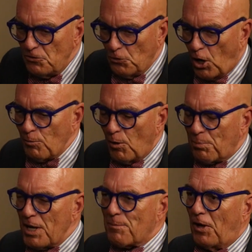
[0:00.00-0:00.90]
normal
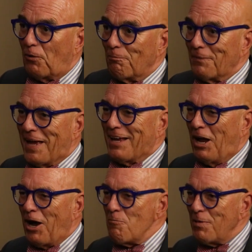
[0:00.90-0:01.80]
people,
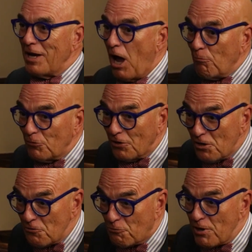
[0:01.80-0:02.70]
are being almost
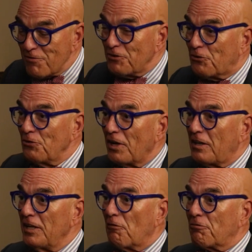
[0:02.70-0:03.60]
driven to the
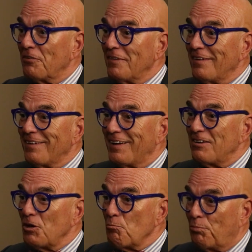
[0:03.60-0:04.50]
cliff. Yes.
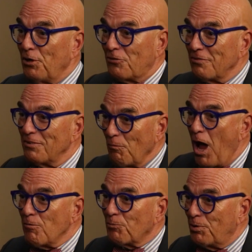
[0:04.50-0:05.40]
And saying pushed,
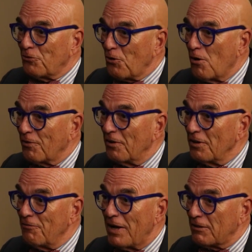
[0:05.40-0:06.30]
almost pushed over.
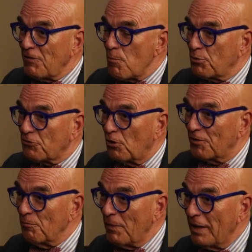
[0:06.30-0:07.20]
In fact, if not pushed
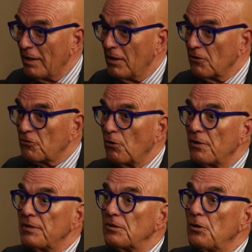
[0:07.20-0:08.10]
over. So
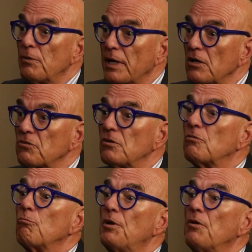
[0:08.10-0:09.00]
the thing to do, I guess,
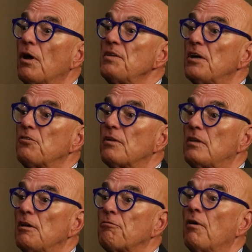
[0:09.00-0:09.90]
is when you're on the edge of the
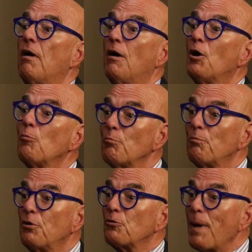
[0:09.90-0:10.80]
cliff,
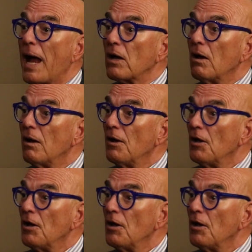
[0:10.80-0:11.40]
push back. And,